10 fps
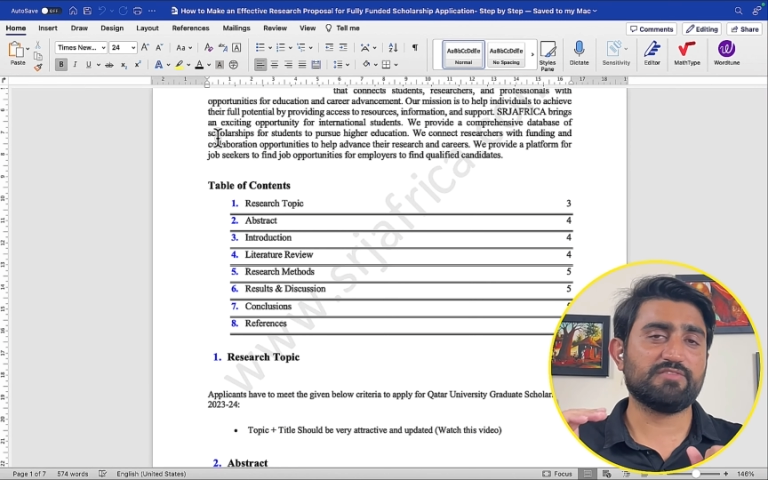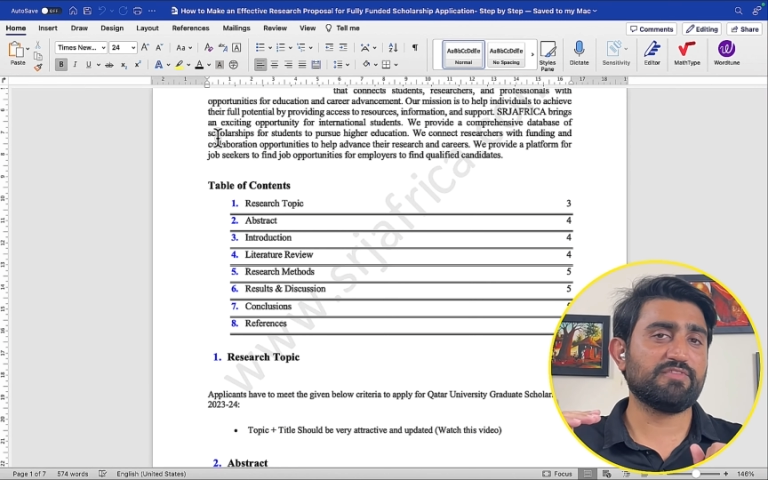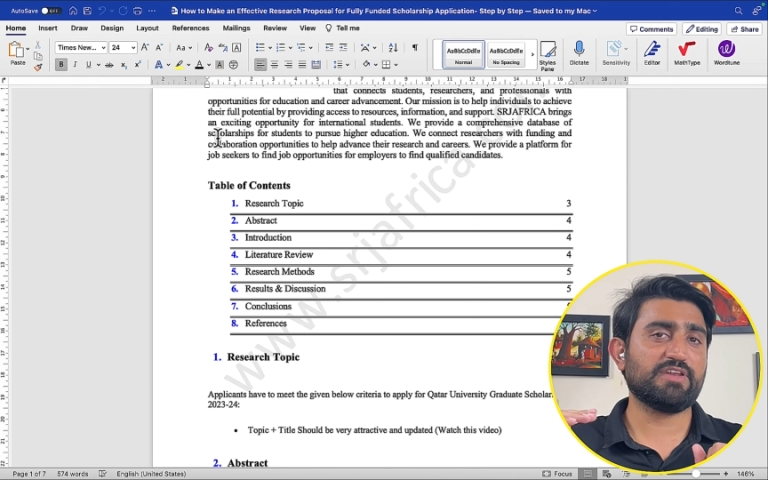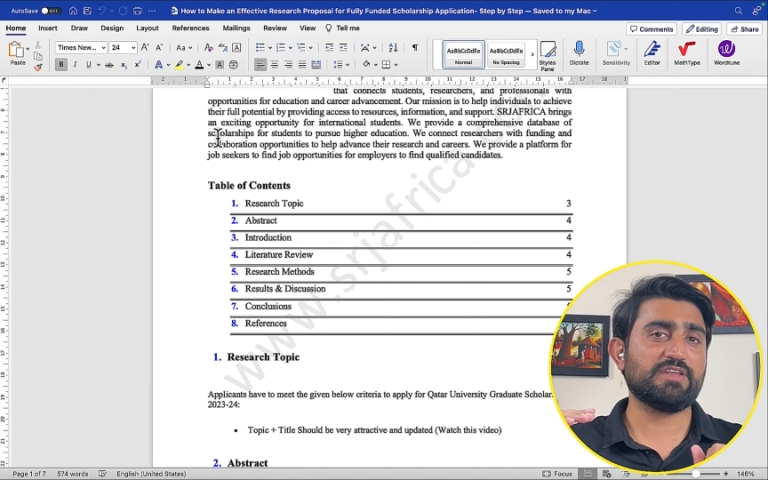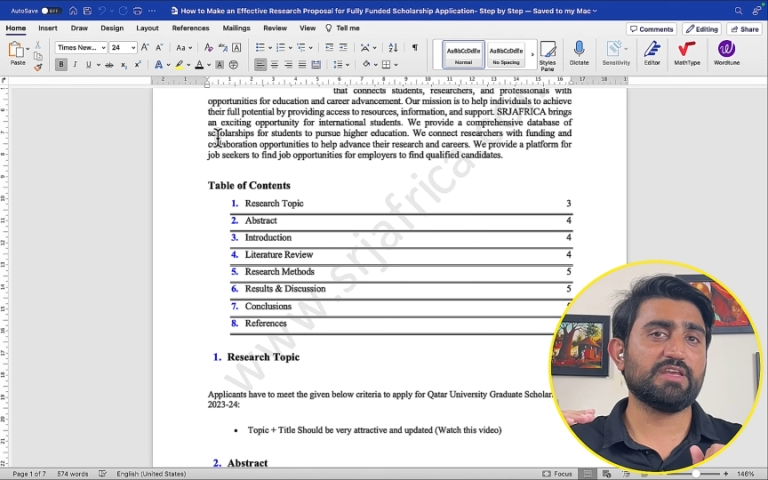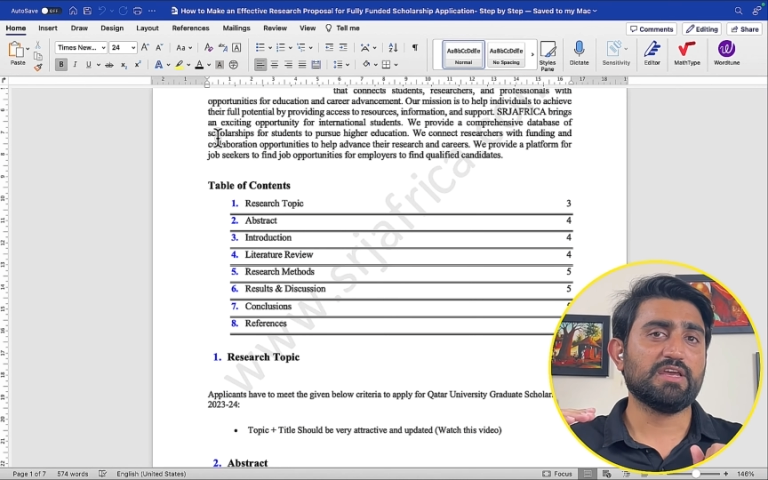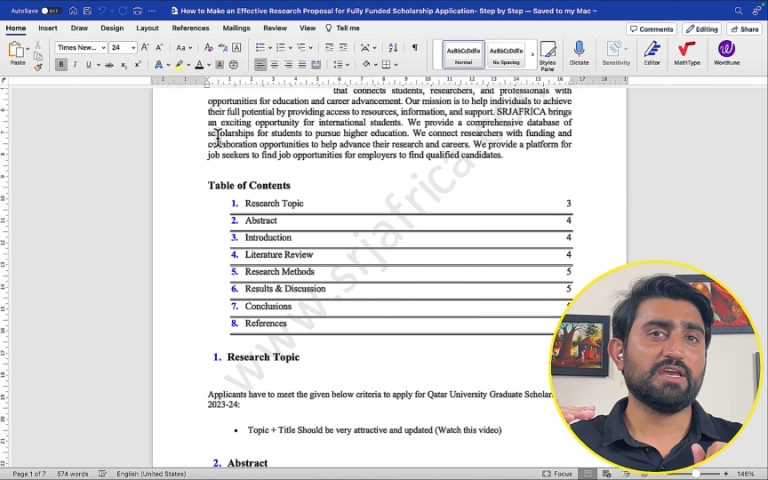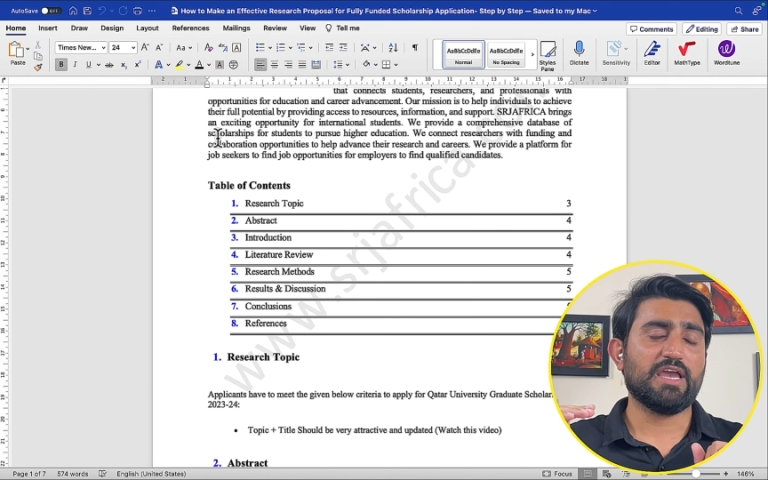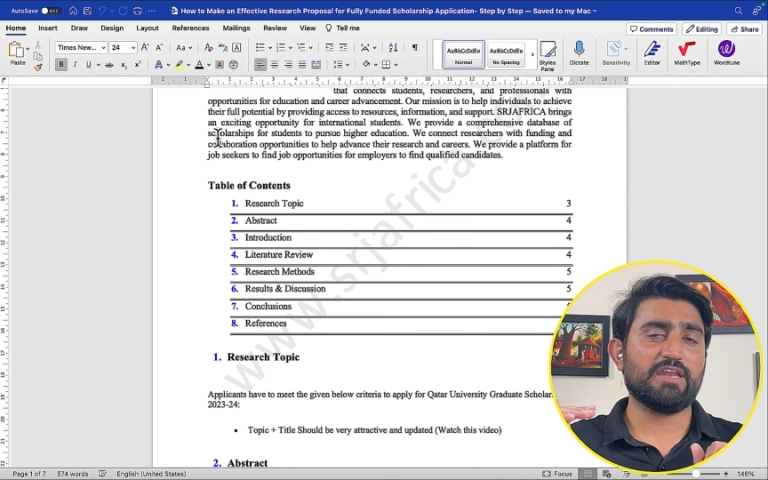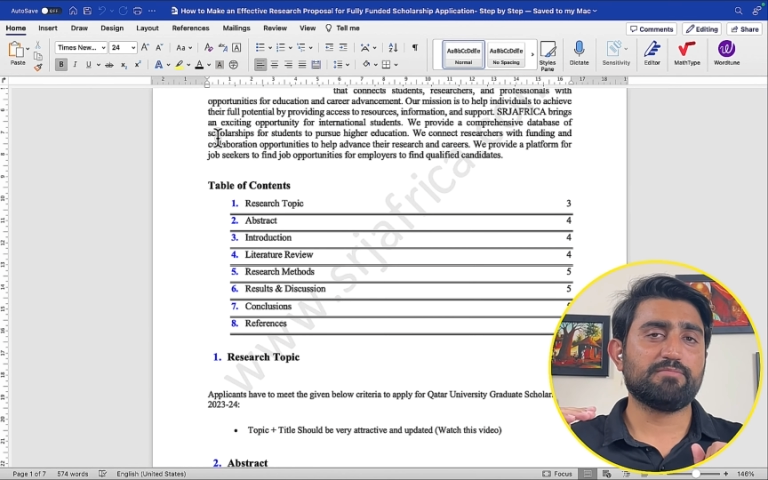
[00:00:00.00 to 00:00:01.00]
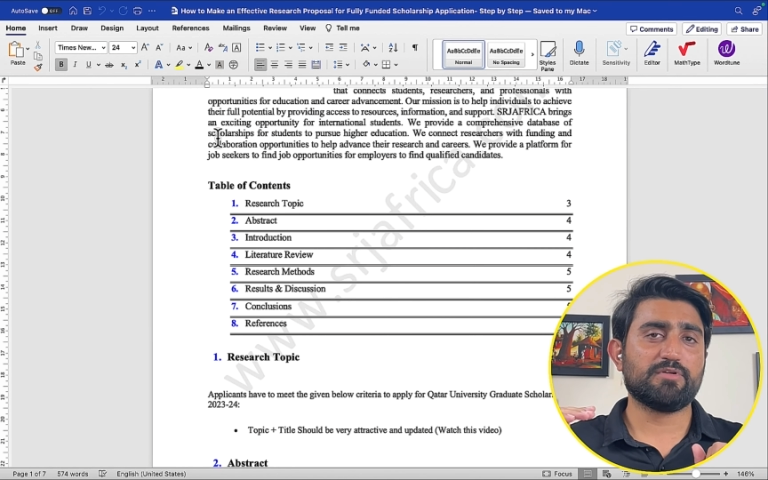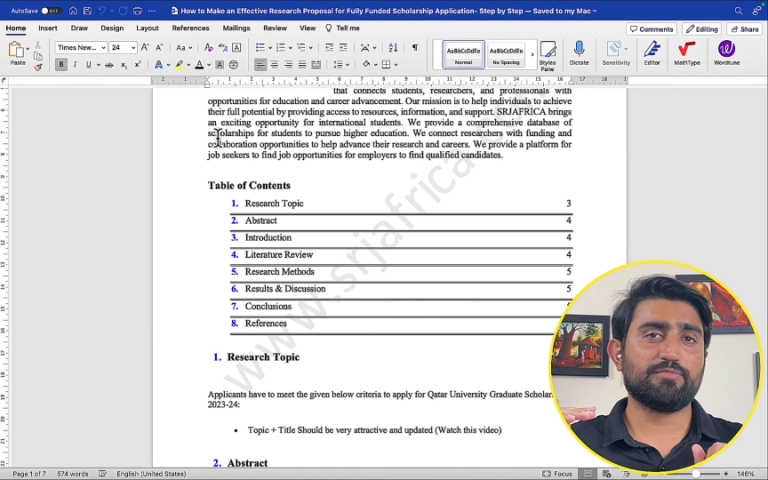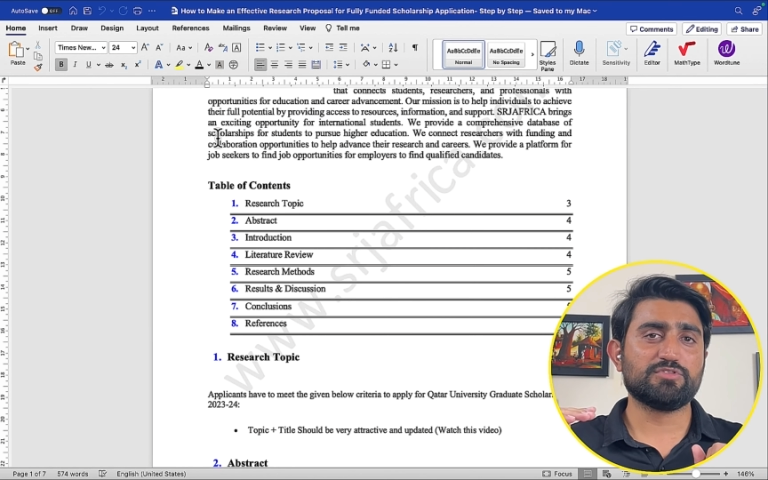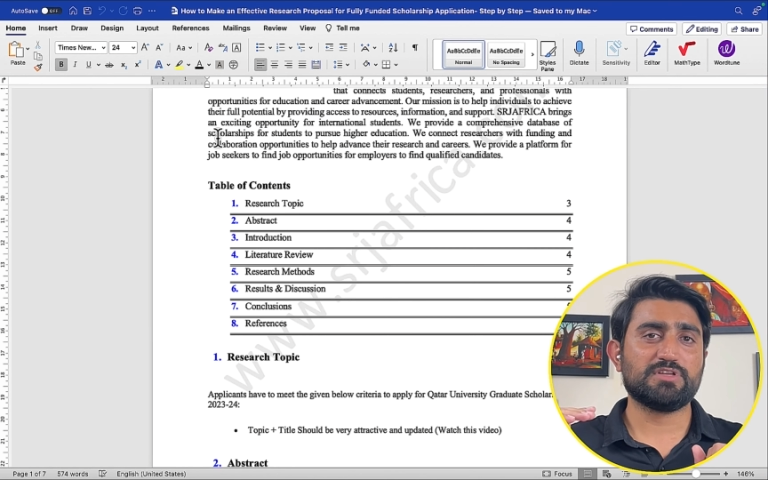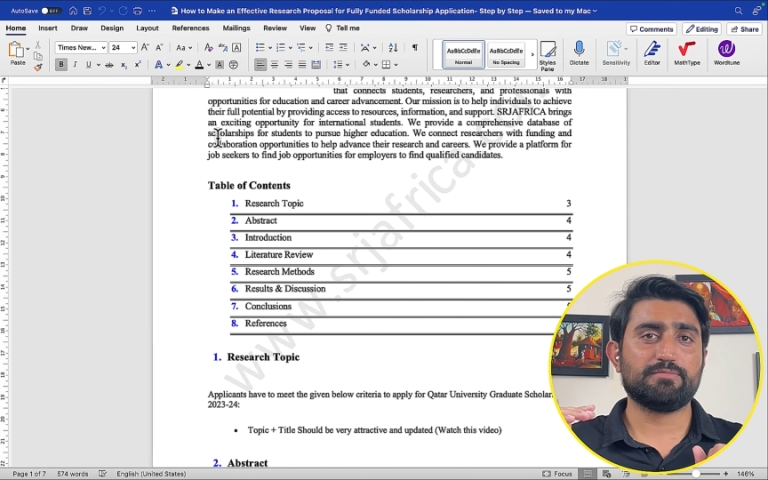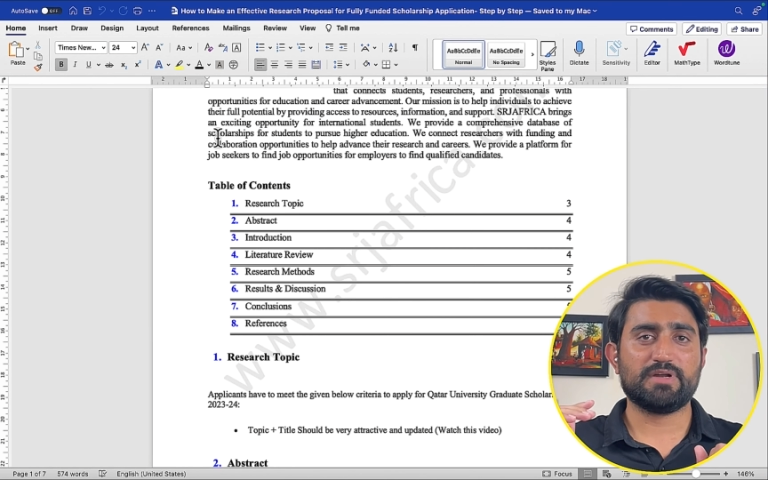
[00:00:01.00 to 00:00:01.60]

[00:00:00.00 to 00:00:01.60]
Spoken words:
of any proposal,